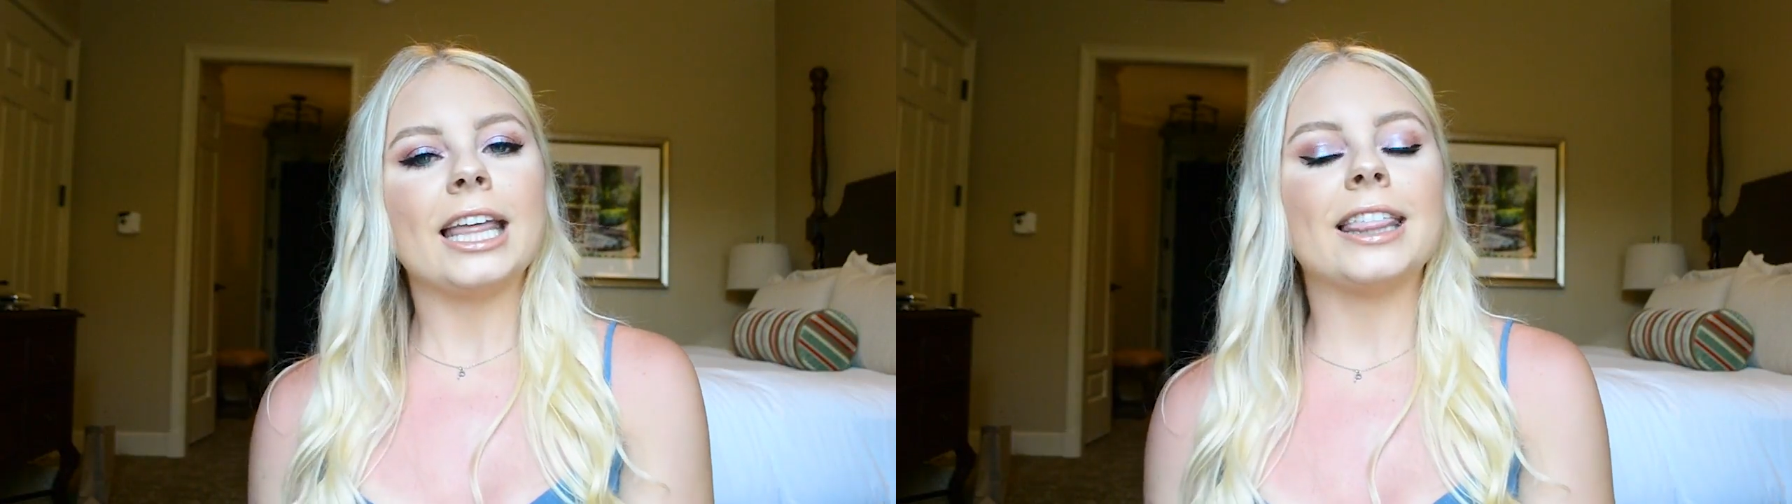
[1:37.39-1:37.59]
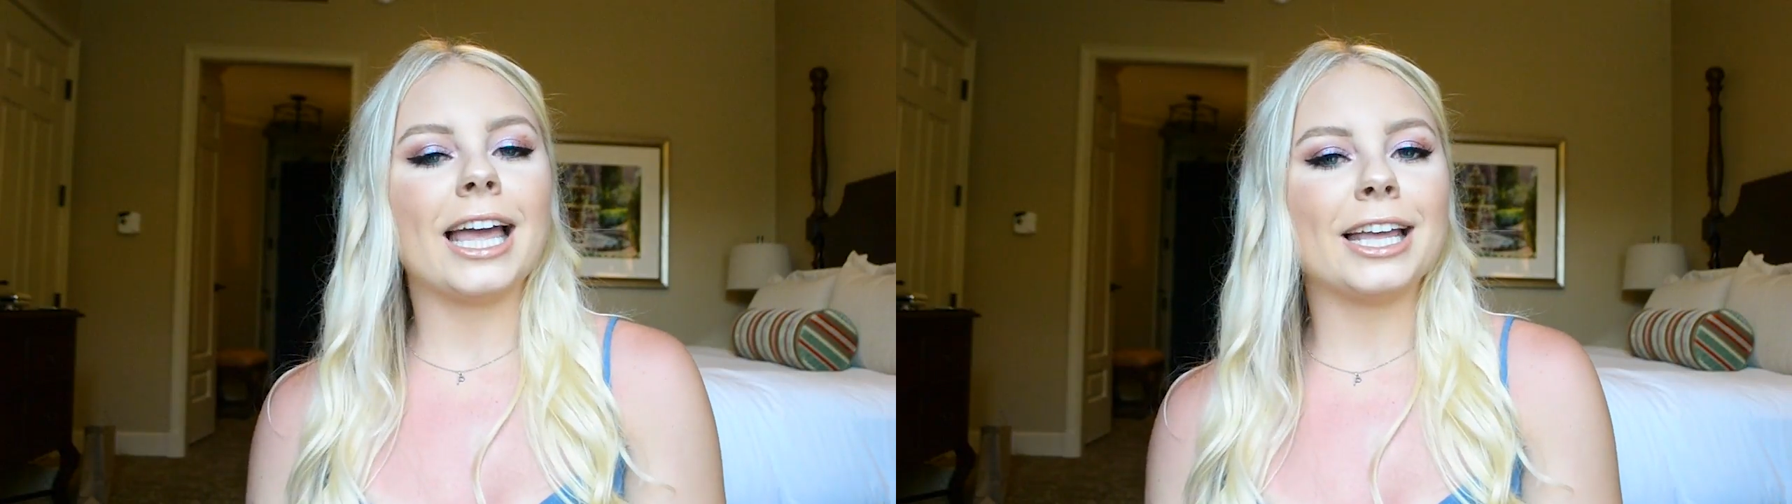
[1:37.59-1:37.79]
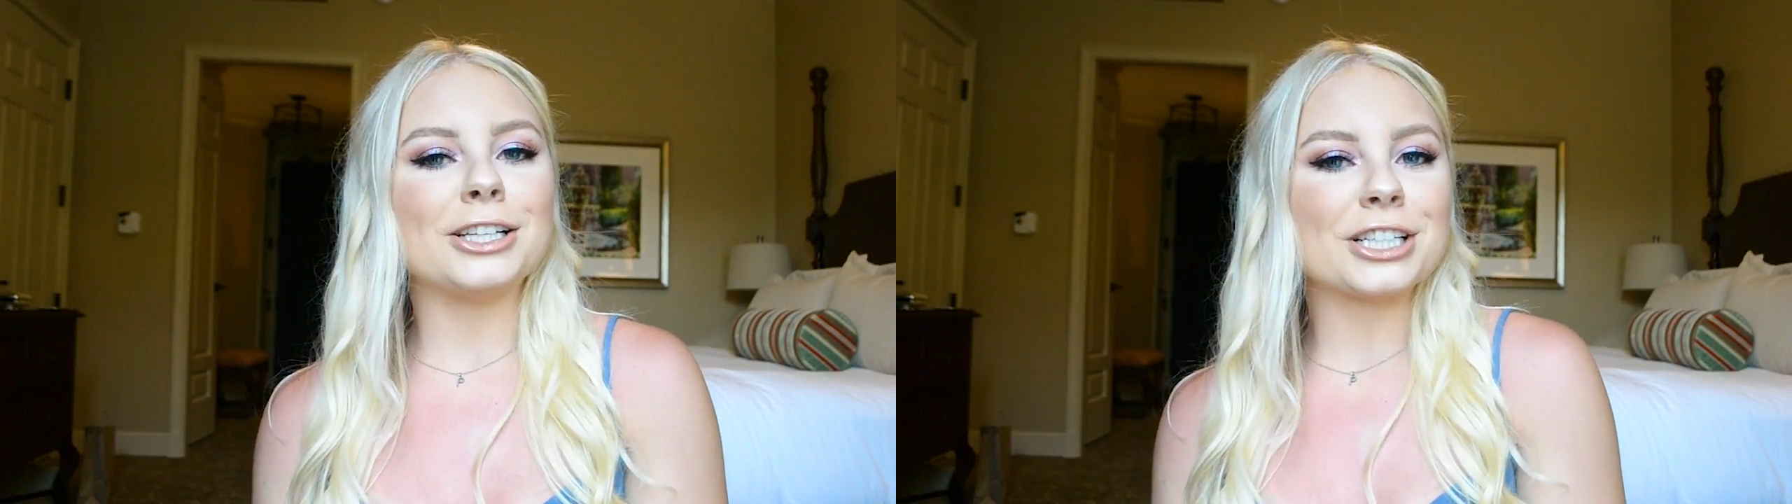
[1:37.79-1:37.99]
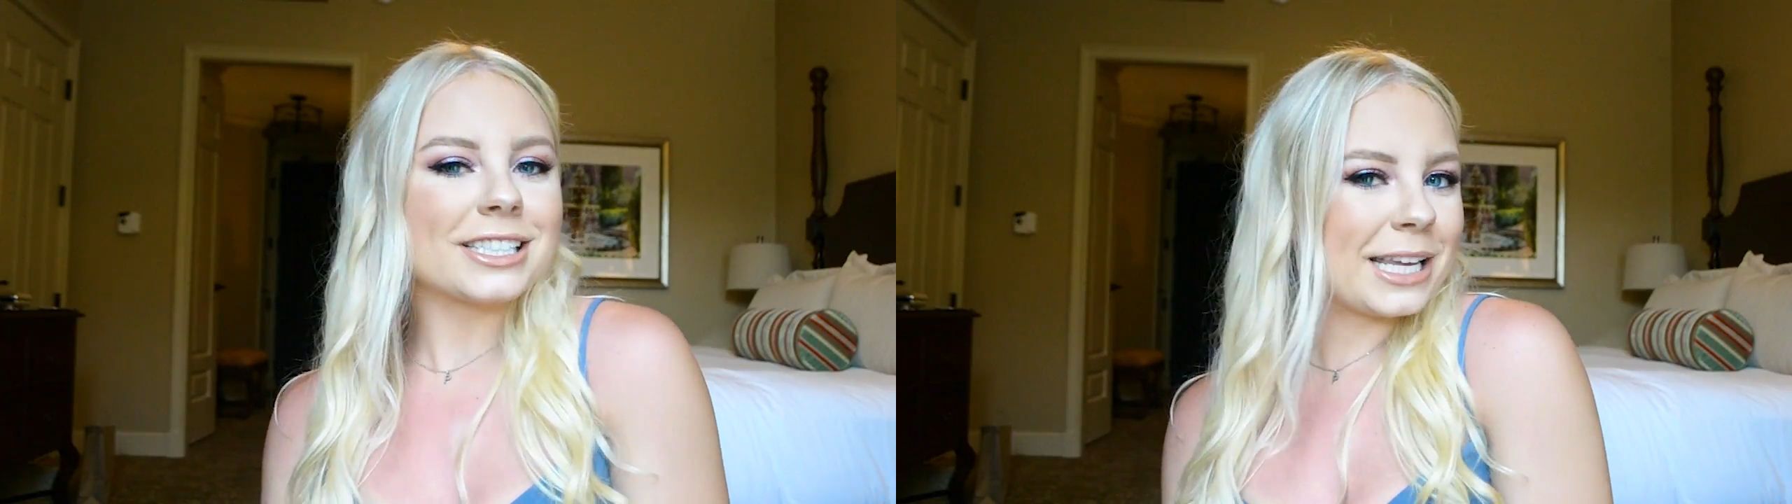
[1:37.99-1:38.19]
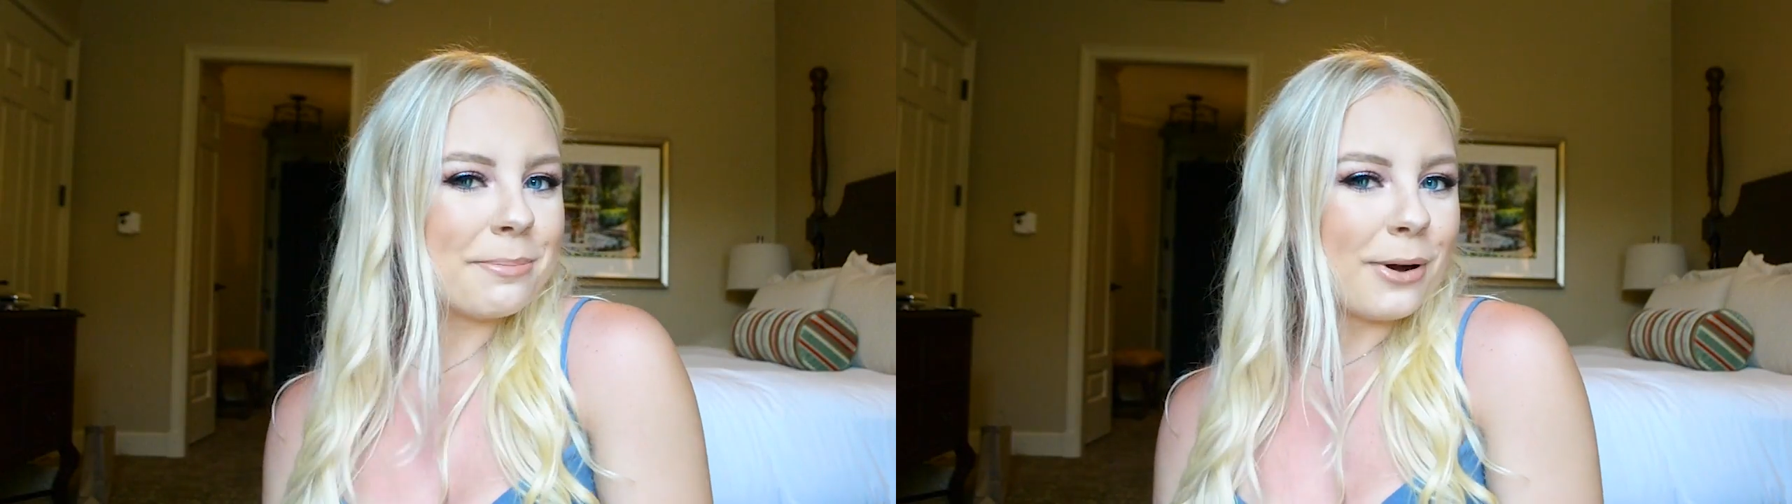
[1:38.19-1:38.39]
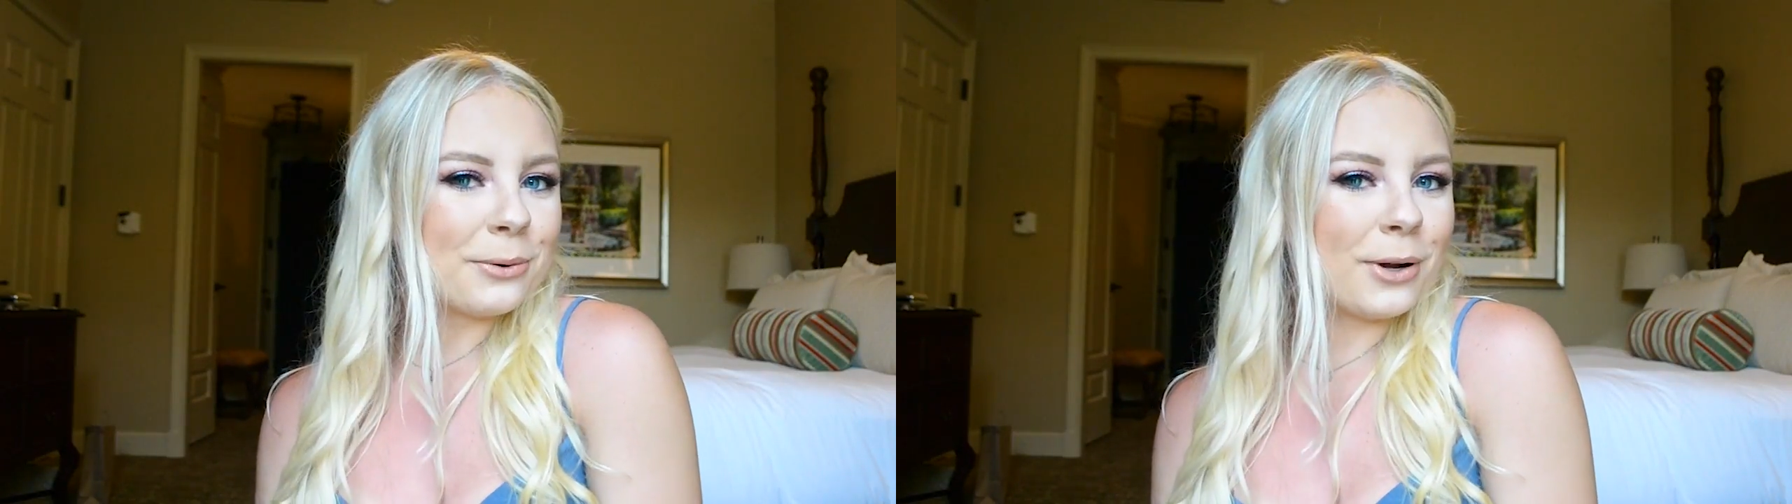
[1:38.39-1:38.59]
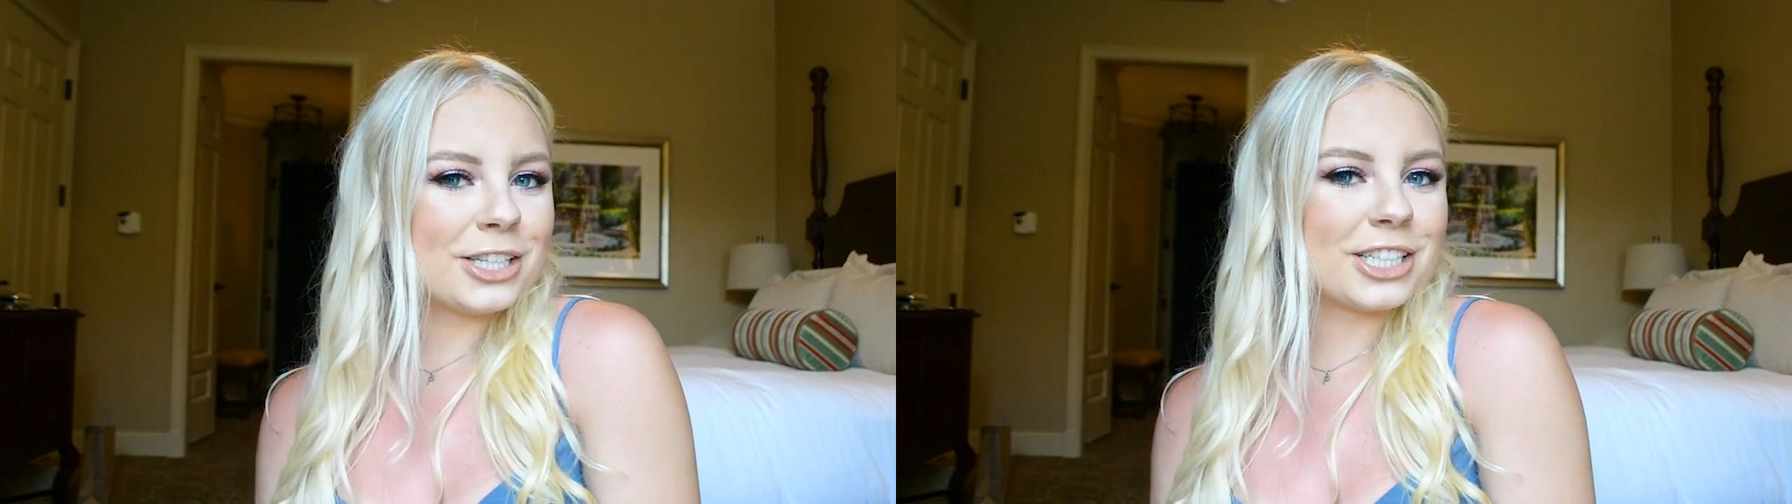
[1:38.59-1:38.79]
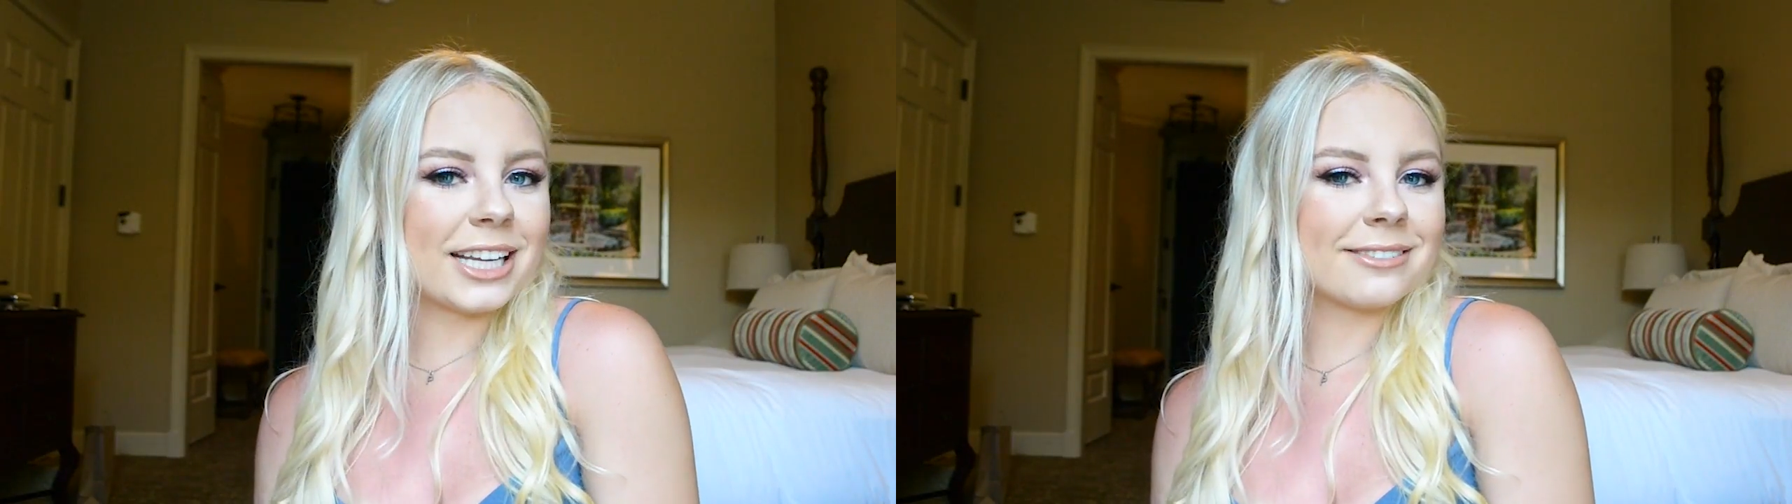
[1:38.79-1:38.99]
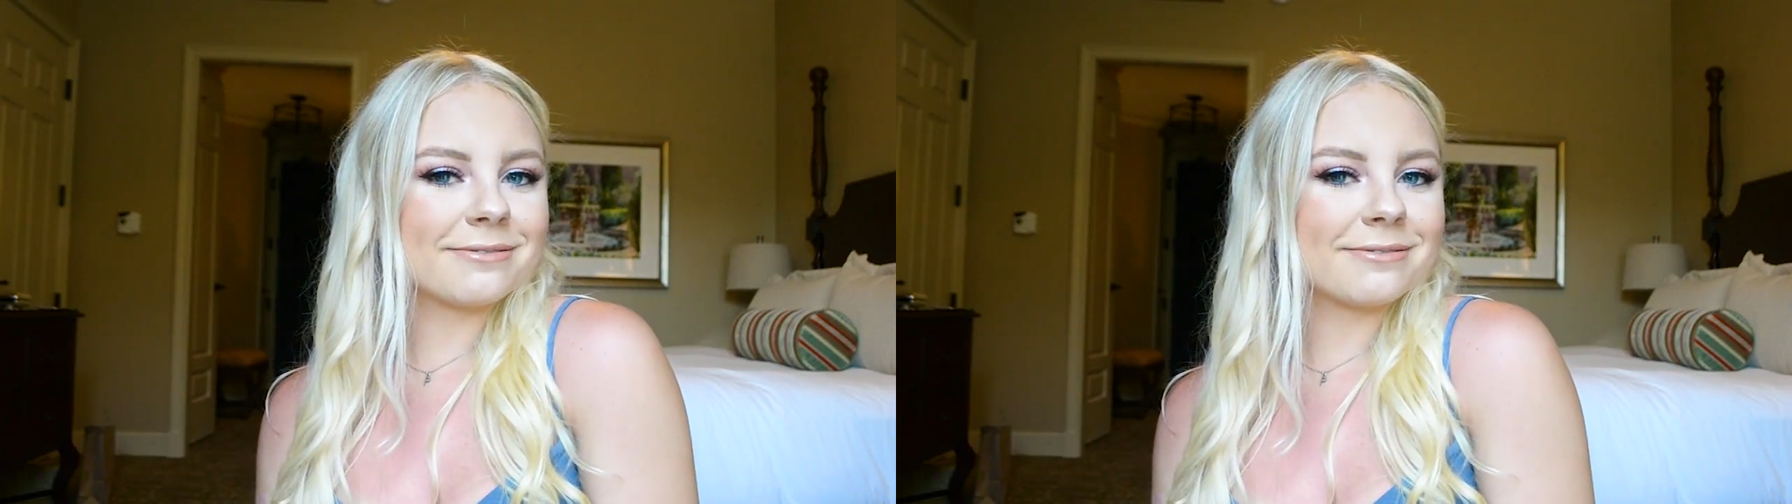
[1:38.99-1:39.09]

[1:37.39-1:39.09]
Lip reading: then just keep on watching.